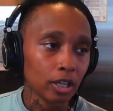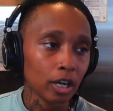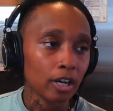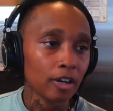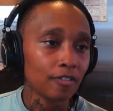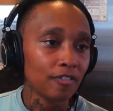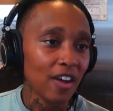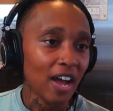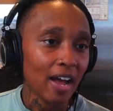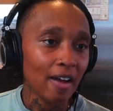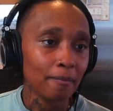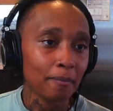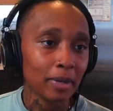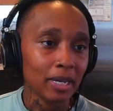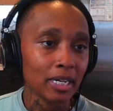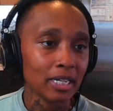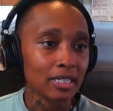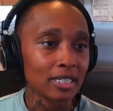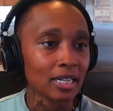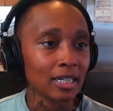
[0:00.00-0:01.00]
35
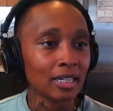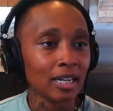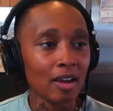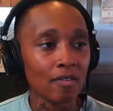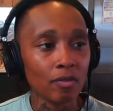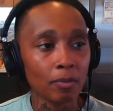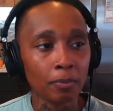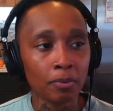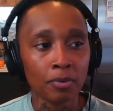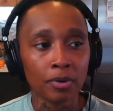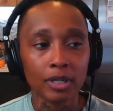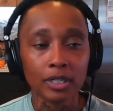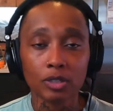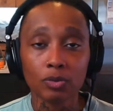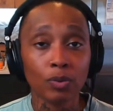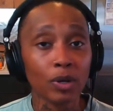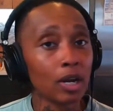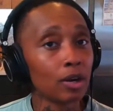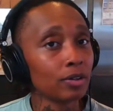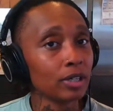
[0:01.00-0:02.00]
minutes, 11 points.
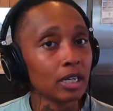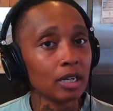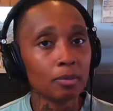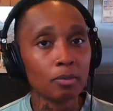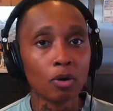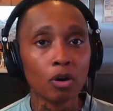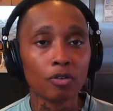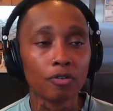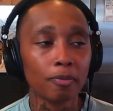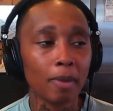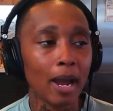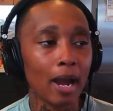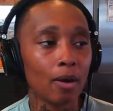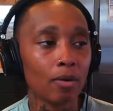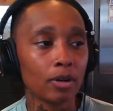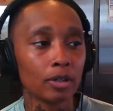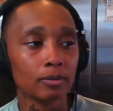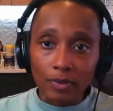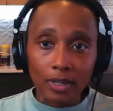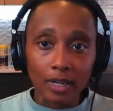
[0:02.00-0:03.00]
We're going to need more from
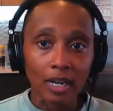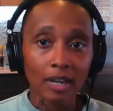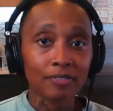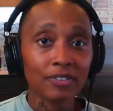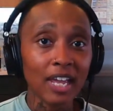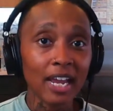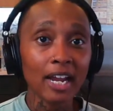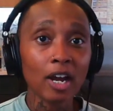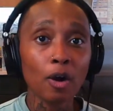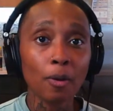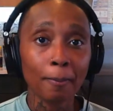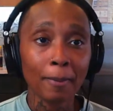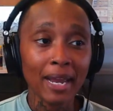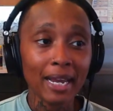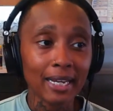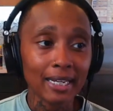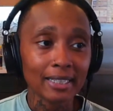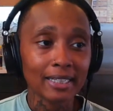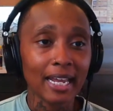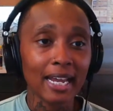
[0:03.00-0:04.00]
Howard. If they going to
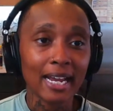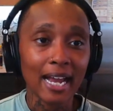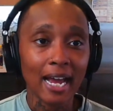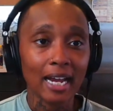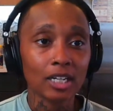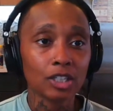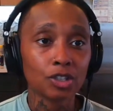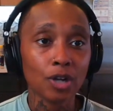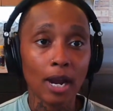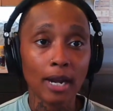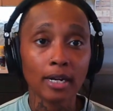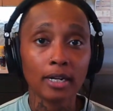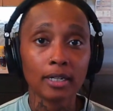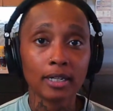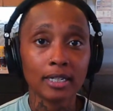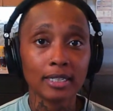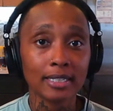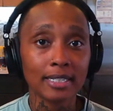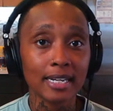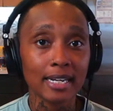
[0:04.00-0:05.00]
make it, they got to try to
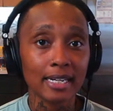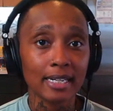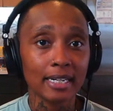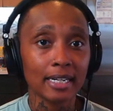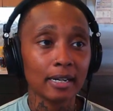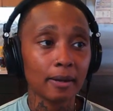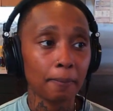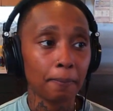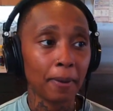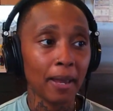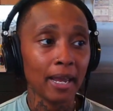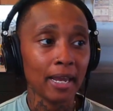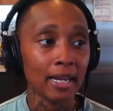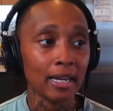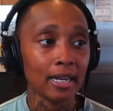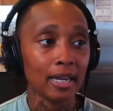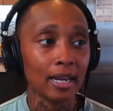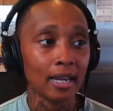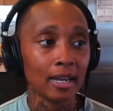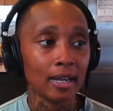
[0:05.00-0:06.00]
contend in the
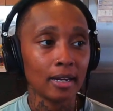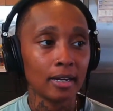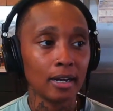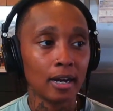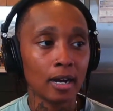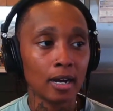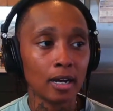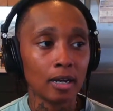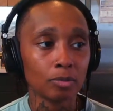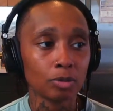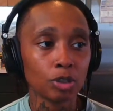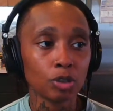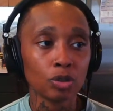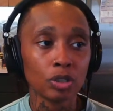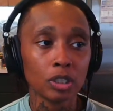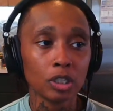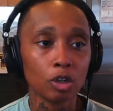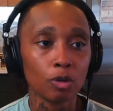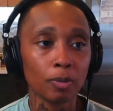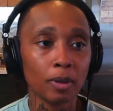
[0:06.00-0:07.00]
paint and shoot a
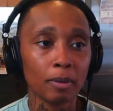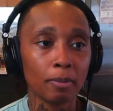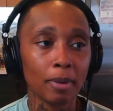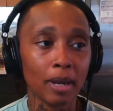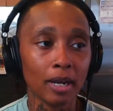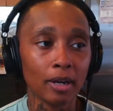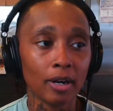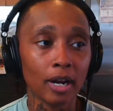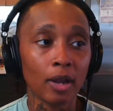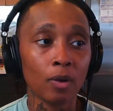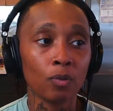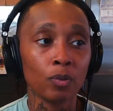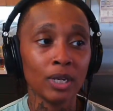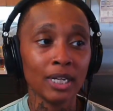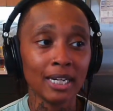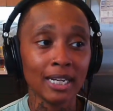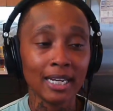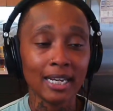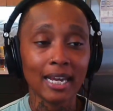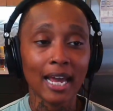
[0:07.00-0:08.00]
little bit better. And we
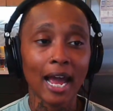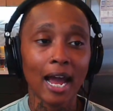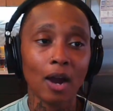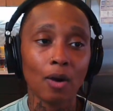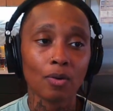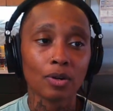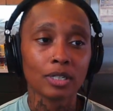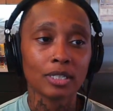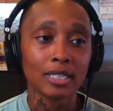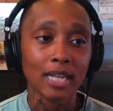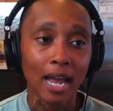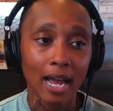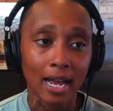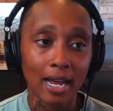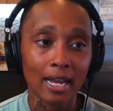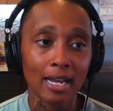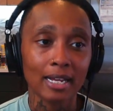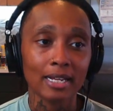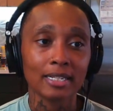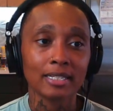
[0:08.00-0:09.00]
need Howard's
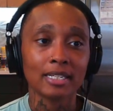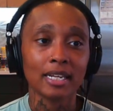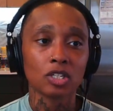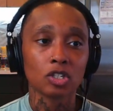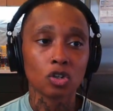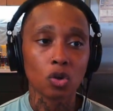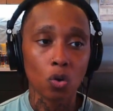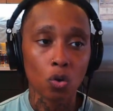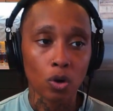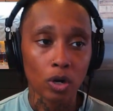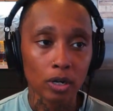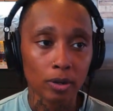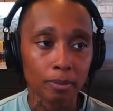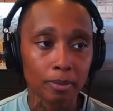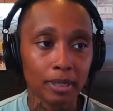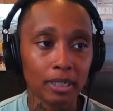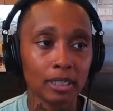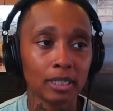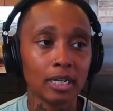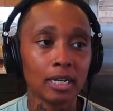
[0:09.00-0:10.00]
size and scoring
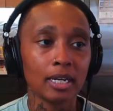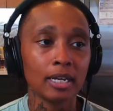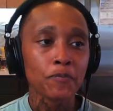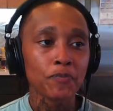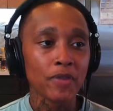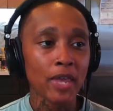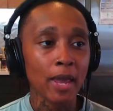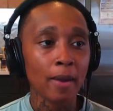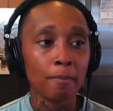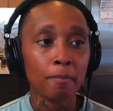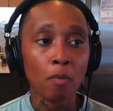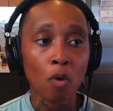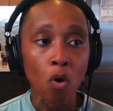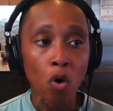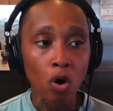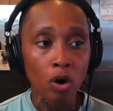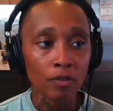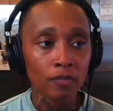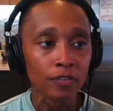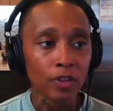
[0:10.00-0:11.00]
ability and
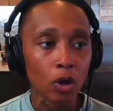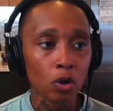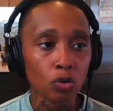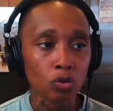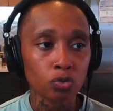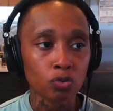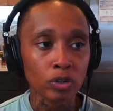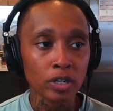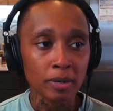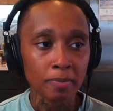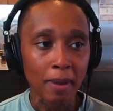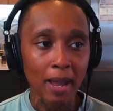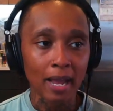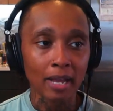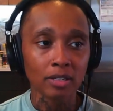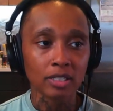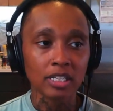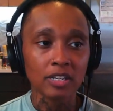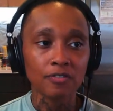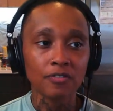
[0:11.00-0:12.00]
more of those
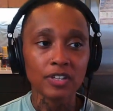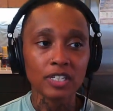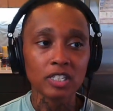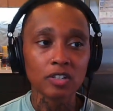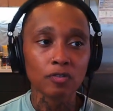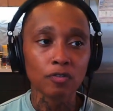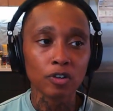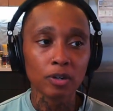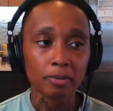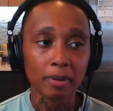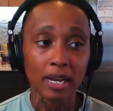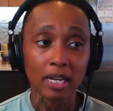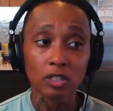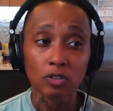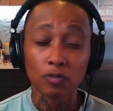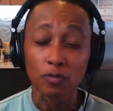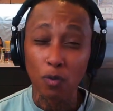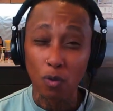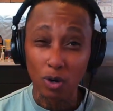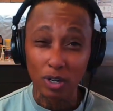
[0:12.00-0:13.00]
rebounds. Defensive
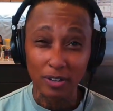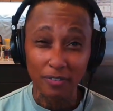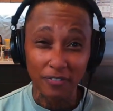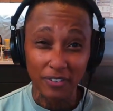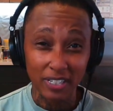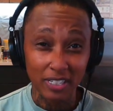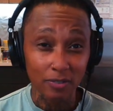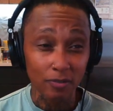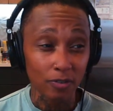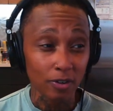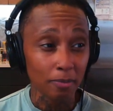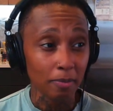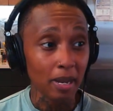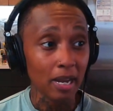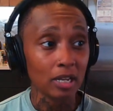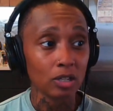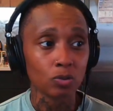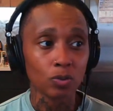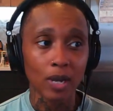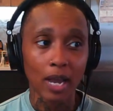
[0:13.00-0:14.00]
rebounds, 4 defensive
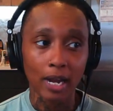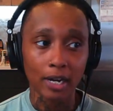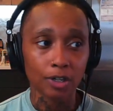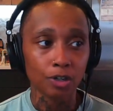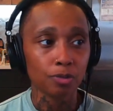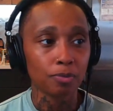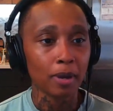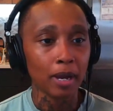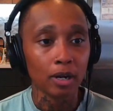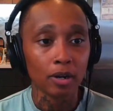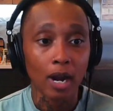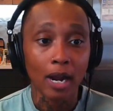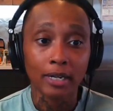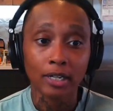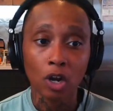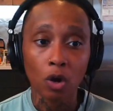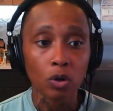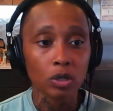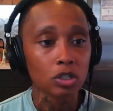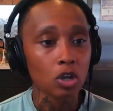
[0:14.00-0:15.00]
rebounds. We got to do better. I
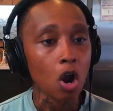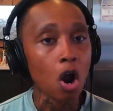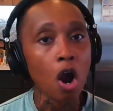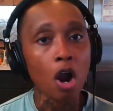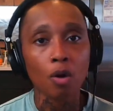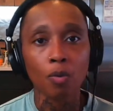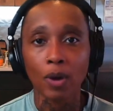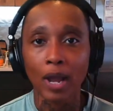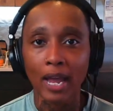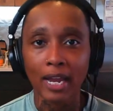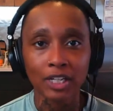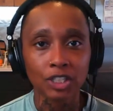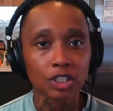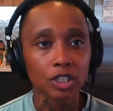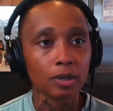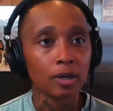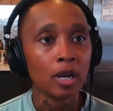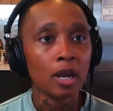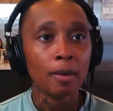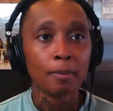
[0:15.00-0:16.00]
know it's hard with
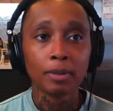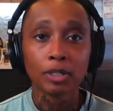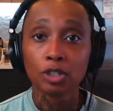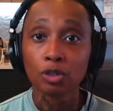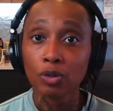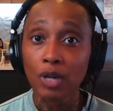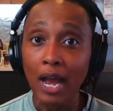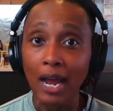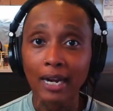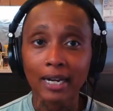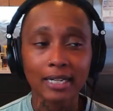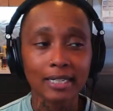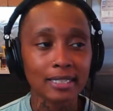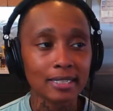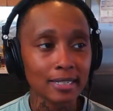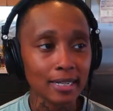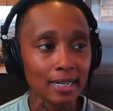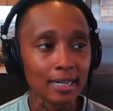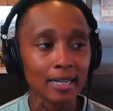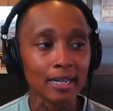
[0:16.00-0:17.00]
Asia, but you got to
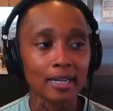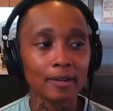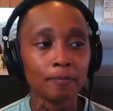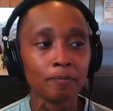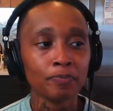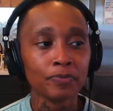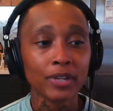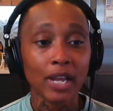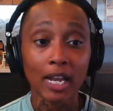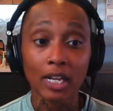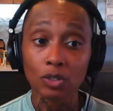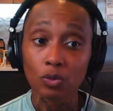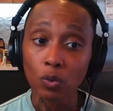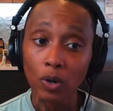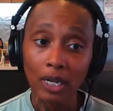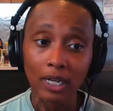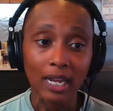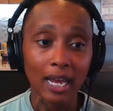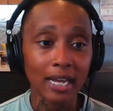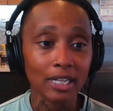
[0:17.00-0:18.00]
contend. As
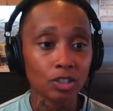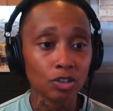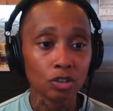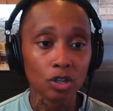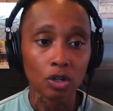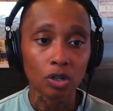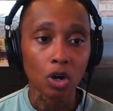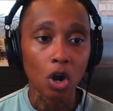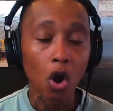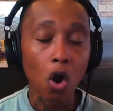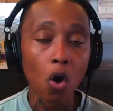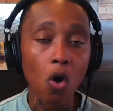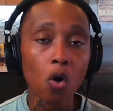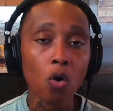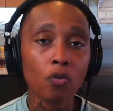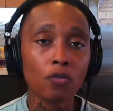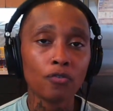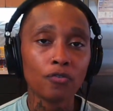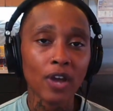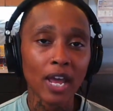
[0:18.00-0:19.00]
well as, the
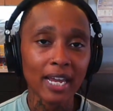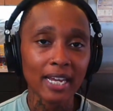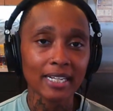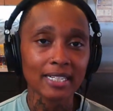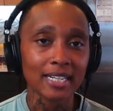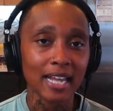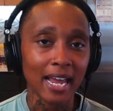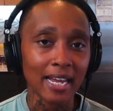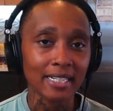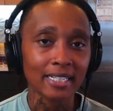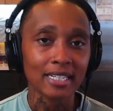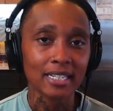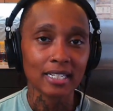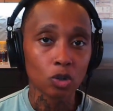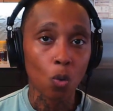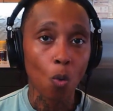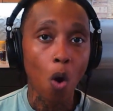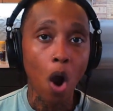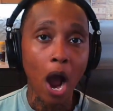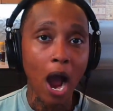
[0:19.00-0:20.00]
whole Vegas Aces
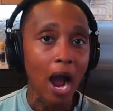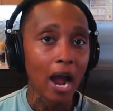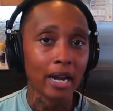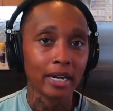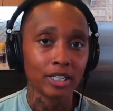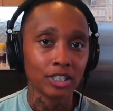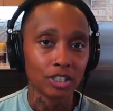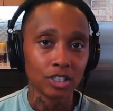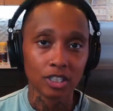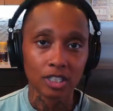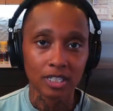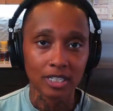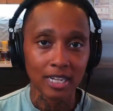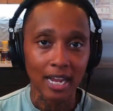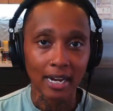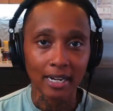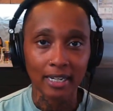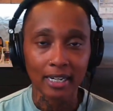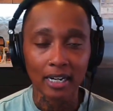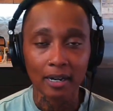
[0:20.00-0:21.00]
squad is just
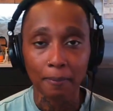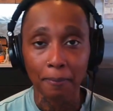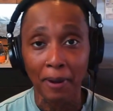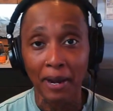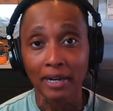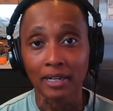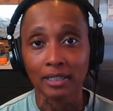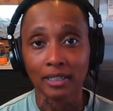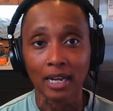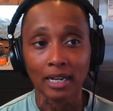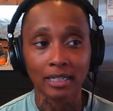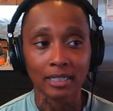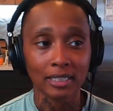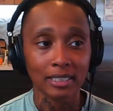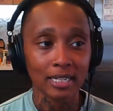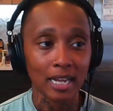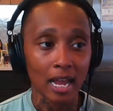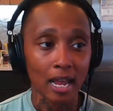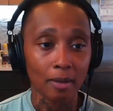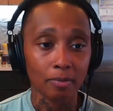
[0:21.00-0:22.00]
standing in the paint a lot of the
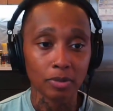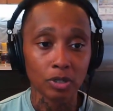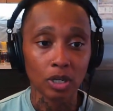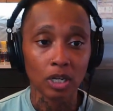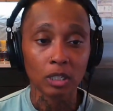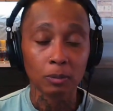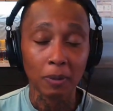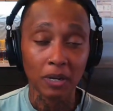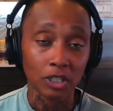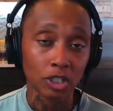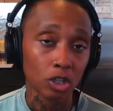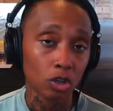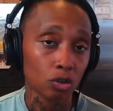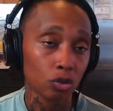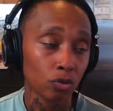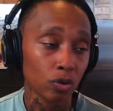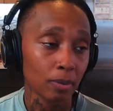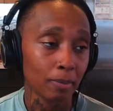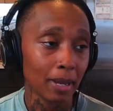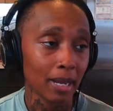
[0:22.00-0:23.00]
times, especially on
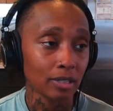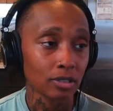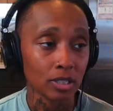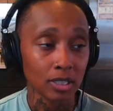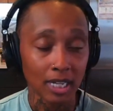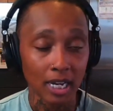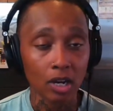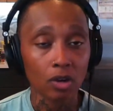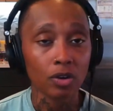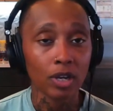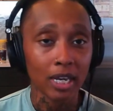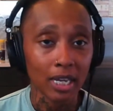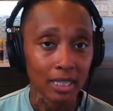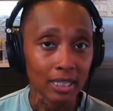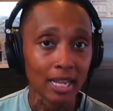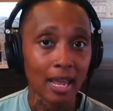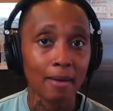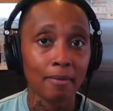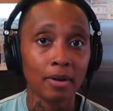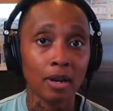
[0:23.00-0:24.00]
the rebounds, because they're going to
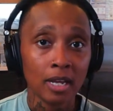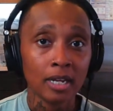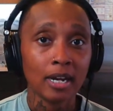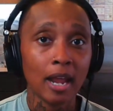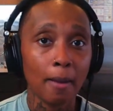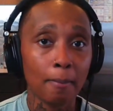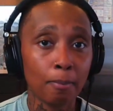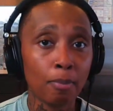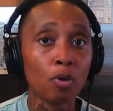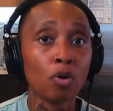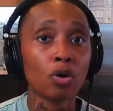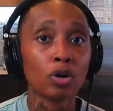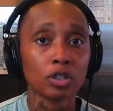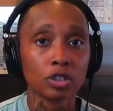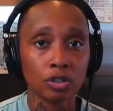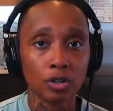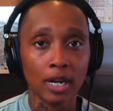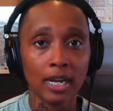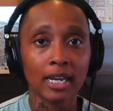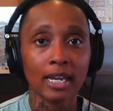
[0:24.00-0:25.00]
get that board
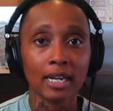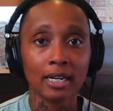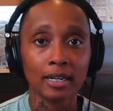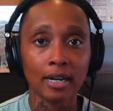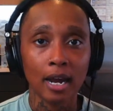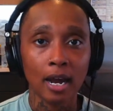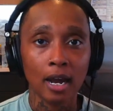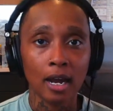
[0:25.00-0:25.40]
so they can